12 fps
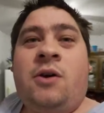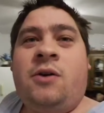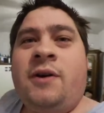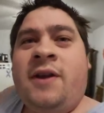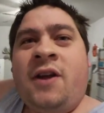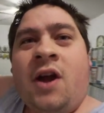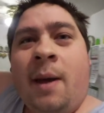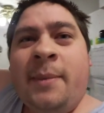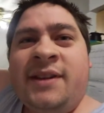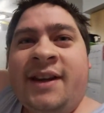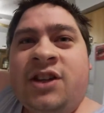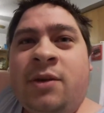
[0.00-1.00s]
So in the
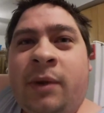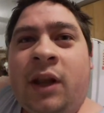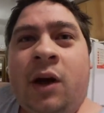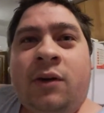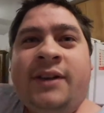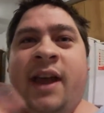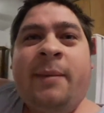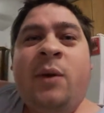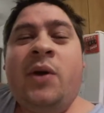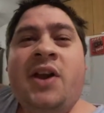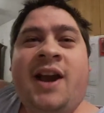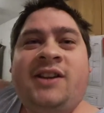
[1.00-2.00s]
comment section below, tell
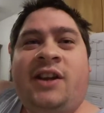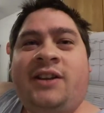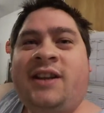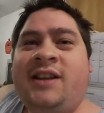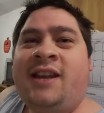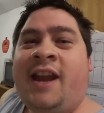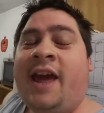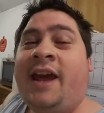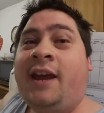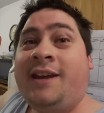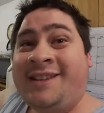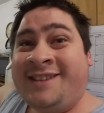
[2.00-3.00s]
me what you guys all did
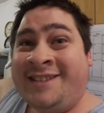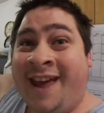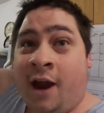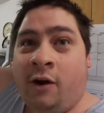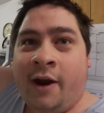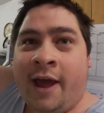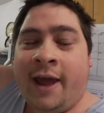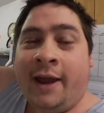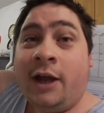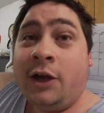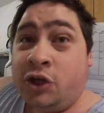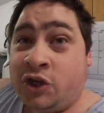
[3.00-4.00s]
today,
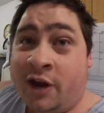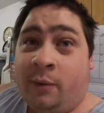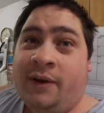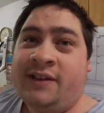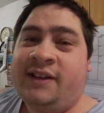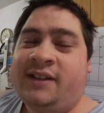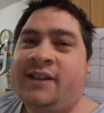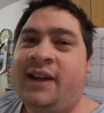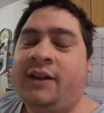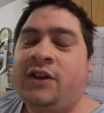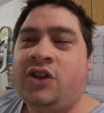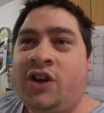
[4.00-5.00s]
Saturday, January
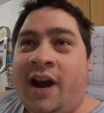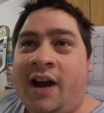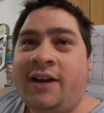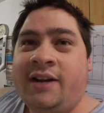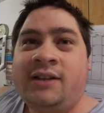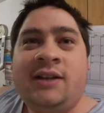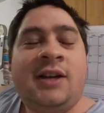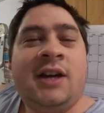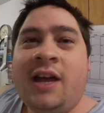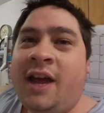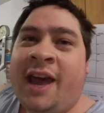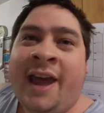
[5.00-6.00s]
16th. Did you guys
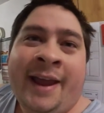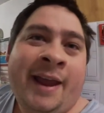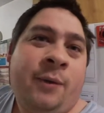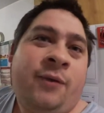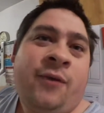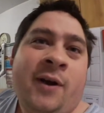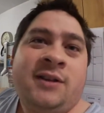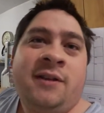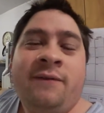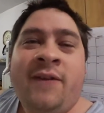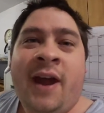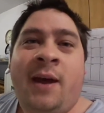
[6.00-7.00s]
hang out with friends
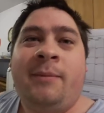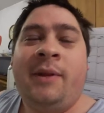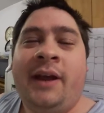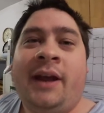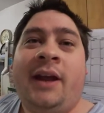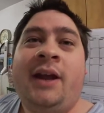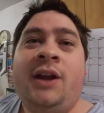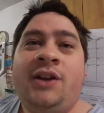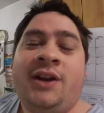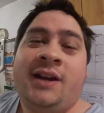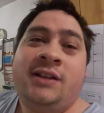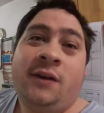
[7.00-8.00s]
and family? Did
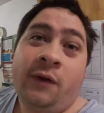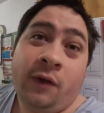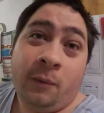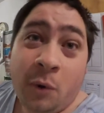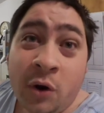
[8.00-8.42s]
you guys go to the